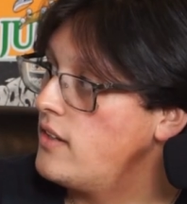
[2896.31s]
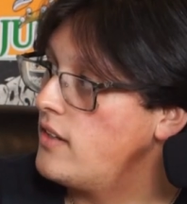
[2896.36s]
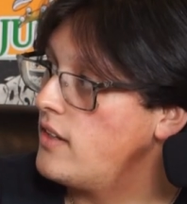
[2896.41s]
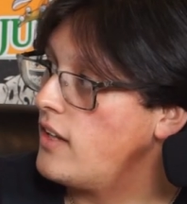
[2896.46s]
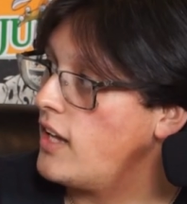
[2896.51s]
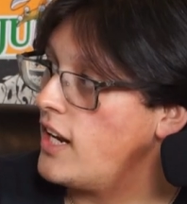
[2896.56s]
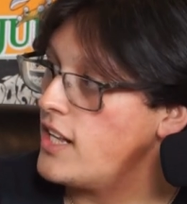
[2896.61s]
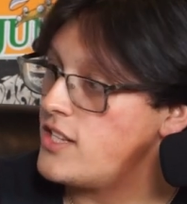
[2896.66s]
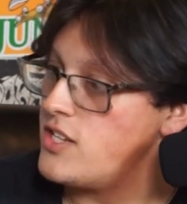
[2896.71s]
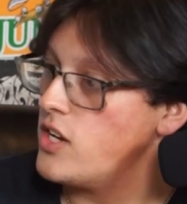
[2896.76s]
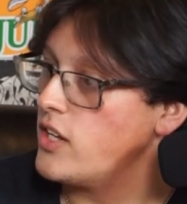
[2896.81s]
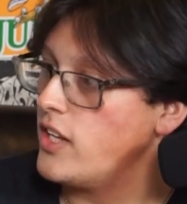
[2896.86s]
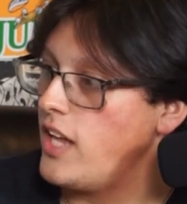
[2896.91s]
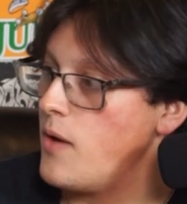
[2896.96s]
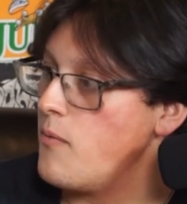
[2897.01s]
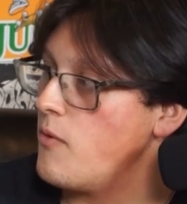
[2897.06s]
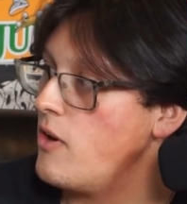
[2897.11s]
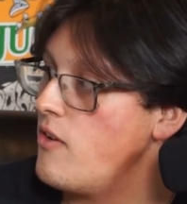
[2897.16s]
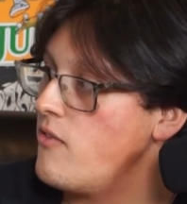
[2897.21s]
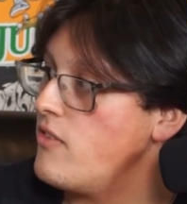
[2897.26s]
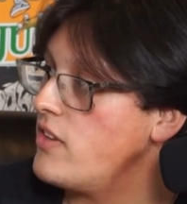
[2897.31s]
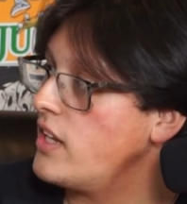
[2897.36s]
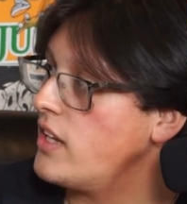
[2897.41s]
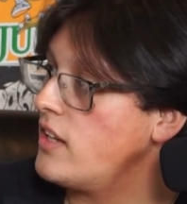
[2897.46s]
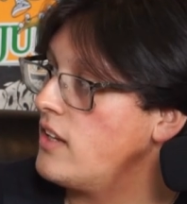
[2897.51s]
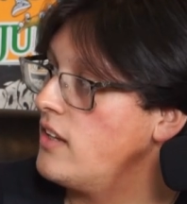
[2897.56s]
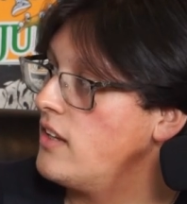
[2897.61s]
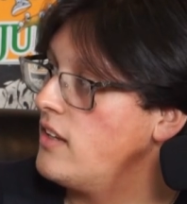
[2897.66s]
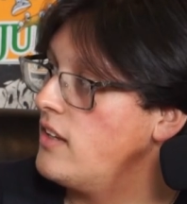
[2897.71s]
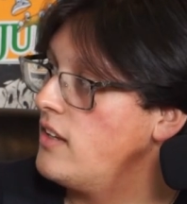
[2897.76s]
And it's on camera and everything.
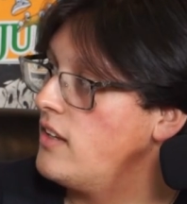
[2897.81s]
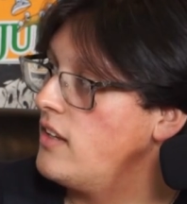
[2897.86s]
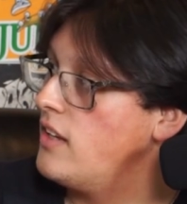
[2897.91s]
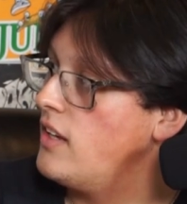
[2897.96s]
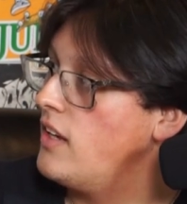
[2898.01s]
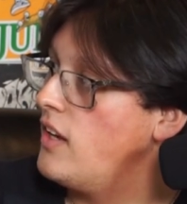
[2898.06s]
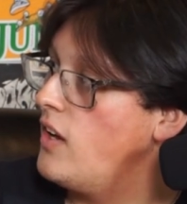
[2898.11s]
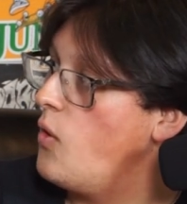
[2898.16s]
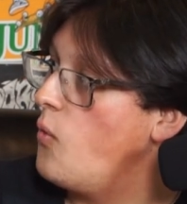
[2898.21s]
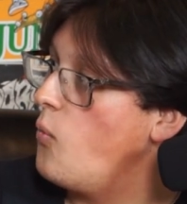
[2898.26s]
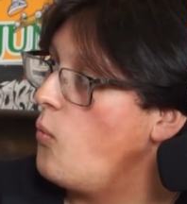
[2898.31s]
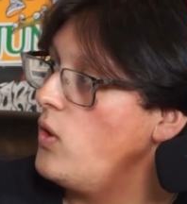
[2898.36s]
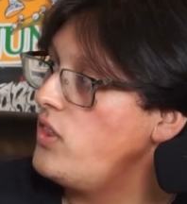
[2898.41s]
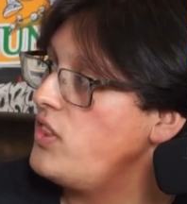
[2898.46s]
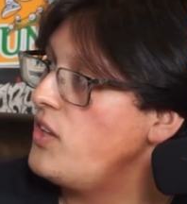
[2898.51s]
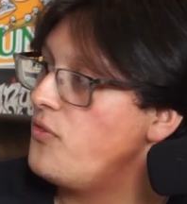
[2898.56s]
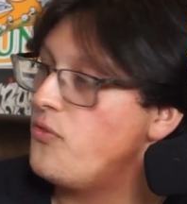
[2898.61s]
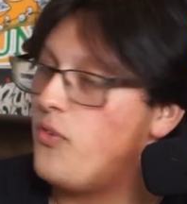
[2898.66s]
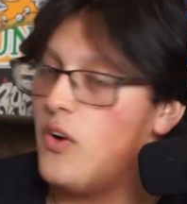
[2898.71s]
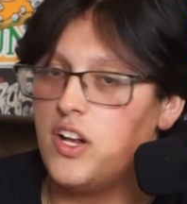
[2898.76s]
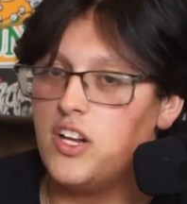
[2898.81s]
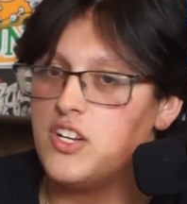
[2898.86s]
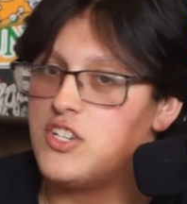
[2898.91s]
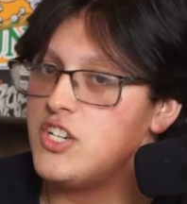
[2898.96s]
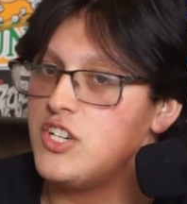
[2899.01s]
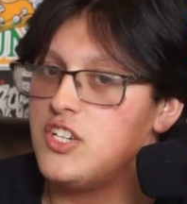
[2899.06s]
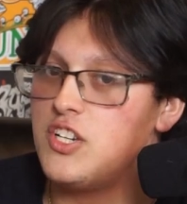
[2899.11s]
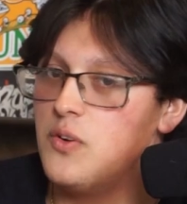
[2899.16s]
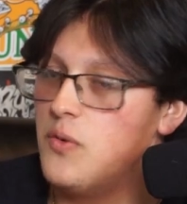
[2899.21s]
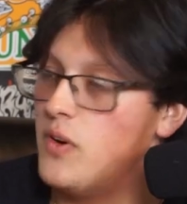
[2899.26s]
What? What the fuck is she
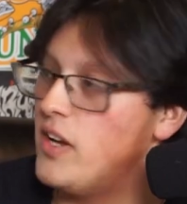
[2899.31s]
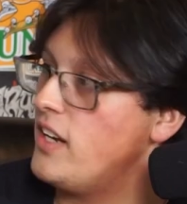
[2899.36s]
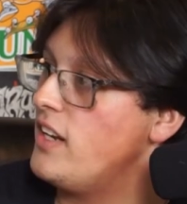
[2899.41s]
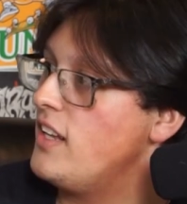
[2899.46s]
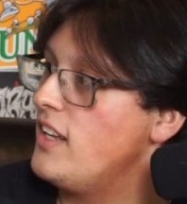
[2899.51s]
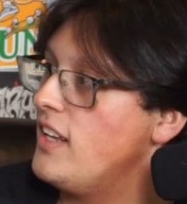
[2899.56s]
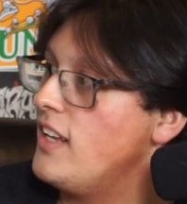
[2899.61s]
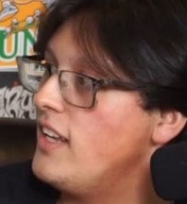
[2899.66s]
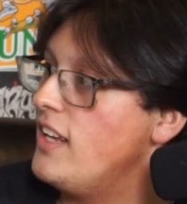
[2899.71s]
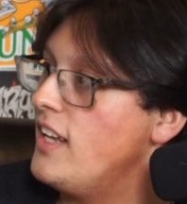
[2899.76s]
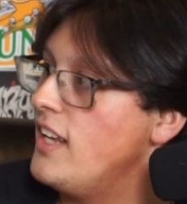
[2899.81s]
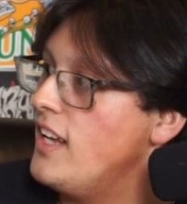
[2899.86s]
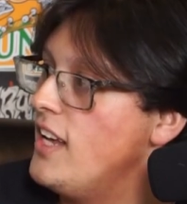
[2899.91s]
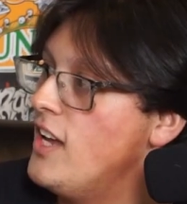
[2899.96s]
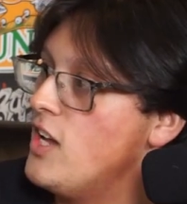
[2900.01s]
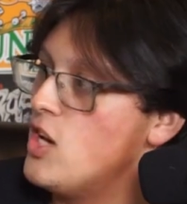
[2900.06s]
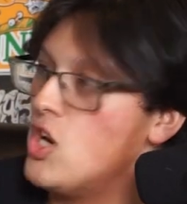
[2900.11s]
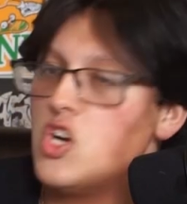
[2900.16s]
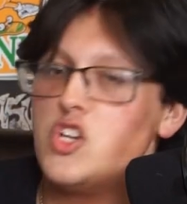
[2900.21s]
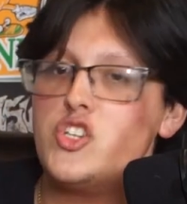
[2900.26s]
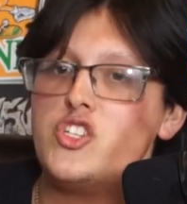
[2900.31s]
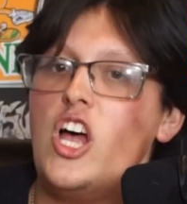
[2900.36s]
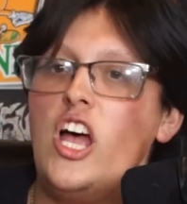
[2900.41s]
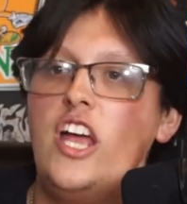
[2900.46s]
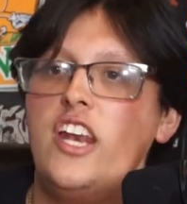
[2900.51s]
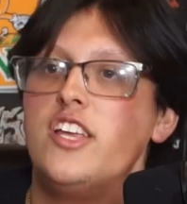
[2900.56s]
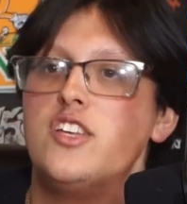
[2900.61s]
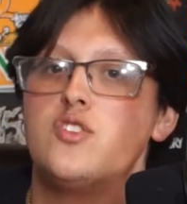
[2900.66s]
doing? Your son is